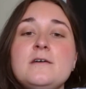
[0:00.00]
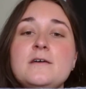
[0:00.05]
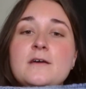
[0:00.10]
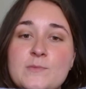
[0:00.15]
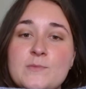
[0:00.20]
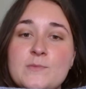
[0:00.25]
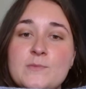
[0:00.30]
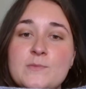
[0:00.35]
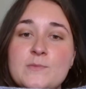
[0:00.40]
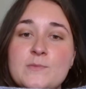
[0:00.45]

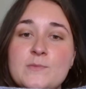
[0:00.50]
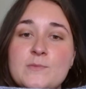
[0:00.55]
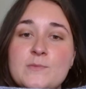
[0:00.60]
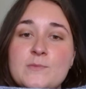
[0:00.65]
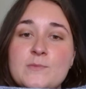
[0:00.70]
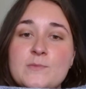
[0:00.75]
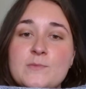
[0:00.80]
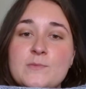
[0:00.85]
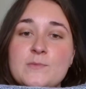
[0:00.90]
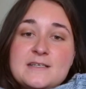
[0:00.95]
As
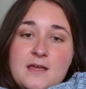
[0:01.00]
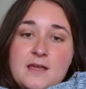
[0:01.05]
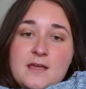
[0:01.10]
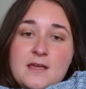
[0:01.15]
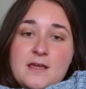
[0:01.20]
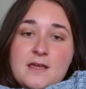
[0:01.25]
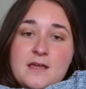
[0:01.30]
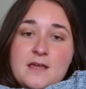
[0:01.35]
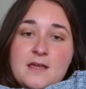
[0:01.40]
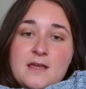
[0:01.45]
you can
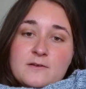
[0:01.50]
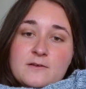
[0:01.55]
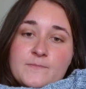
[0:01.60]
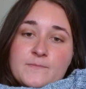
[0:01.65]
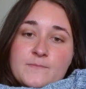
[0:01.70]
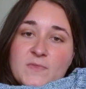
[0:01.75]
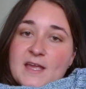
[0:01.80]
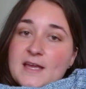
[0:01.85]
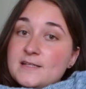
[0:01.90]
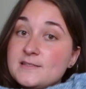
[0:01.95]
see,
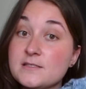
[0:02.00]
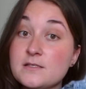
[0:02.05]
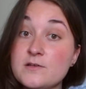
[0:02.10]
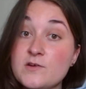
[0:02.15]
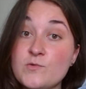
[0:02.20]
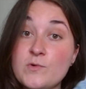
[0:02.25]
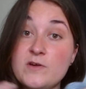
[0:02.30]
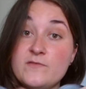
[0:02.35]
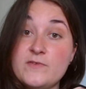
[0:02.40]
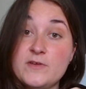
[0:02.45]
ends are not
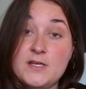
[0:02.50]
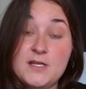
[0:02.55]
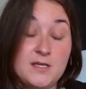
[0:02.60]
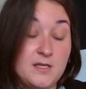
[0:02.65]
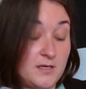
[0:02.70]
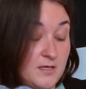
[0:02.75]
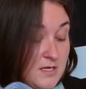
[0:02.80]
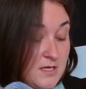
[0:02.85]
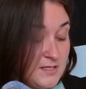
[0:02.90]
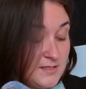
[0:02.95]
woven
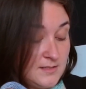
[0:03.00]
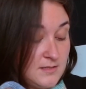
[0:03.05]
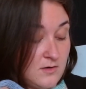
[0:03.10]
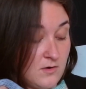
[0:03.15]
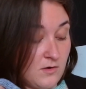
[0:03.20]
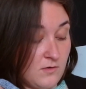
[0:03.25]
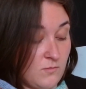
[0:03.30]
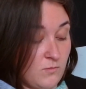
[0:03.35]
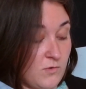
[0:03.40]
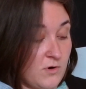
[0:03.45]
in, it's
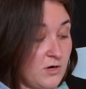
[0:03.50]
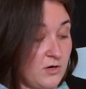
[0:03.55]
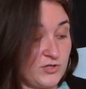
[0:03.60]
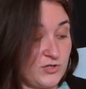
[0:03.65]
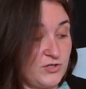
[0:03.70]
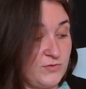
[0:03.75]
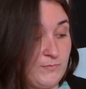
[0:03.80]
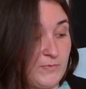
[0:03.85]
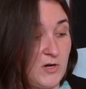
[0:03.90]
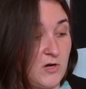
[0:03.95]
not
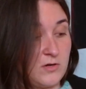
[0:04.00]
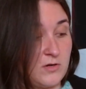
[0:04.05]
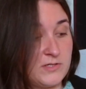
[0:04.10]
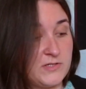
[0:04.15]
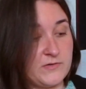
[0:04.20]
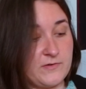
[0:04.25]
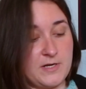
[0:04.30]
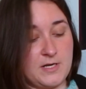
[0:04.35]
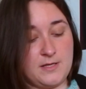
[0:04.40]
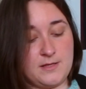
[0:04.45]
wash blocked
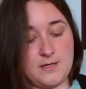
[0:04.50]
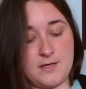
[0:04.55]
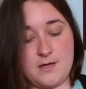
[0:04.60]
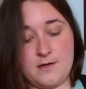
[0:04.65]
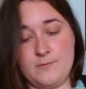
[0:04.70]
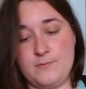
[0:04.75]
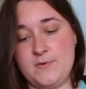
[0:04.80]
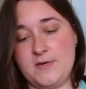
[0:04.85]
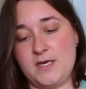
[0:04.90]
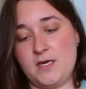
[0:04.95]
or
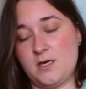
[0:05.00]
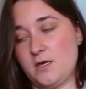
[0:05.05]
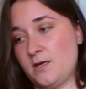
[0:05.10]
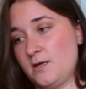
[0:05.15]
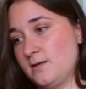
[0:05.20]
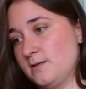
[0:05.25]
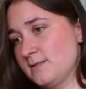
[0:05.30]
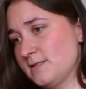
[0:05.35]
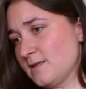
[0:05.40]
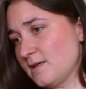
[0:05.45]
anything
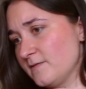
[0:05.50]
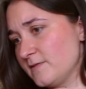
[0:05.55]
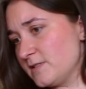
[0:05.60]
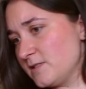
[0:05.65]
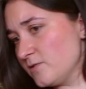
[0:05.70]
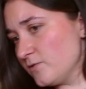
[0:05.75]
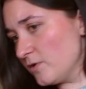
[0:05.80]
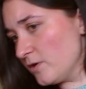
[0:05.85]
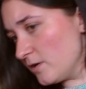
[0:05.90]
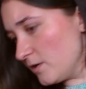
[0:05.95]
because I've
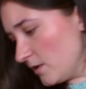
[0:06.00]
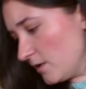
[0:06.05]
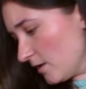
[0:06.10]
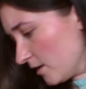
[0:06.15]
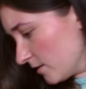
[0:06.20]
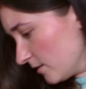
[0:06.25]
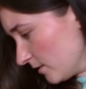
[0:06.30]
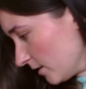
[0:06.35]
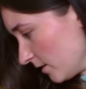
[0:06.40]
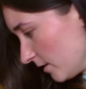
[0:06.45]
still got
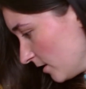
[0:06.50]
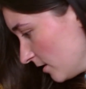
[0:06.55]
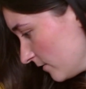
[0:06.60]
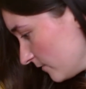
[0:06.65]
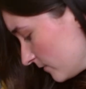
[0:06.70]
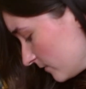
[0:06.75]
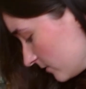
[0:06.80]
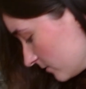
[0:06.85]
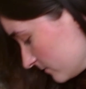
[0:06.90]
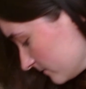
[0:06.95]
yarn left.